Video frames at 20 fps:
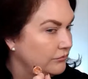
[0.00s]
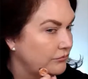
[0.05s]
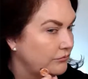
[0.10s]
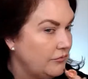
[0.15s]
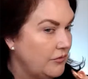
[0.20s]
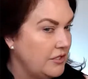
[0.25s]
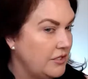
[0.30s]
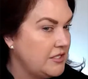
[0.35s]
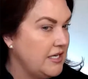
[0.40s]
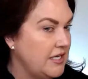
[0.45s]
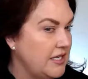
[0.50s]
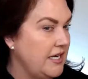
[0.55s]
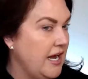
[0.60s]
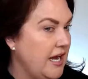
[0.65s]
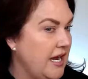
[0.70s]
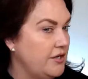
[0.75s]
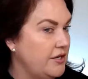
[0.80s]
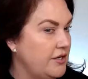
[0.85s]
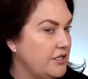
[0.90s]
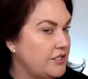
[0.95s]
and see
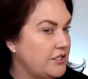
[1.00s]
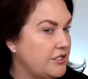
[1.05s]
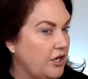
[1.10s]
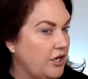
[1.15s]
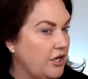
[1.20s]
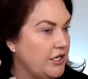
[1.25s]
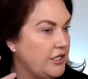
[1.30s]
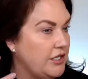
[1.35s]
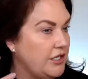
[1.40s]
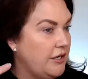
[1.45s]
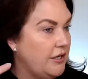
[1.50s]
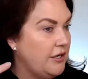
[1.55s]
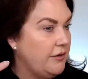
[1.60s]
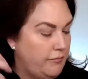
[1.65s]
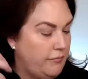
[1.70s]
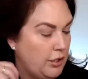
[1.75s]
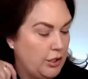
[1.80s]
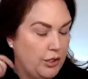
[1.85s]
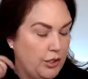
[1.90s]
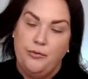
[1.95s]
how it's starting to
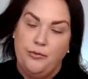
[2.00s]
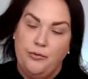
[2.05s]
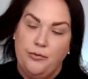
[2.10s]
bloom.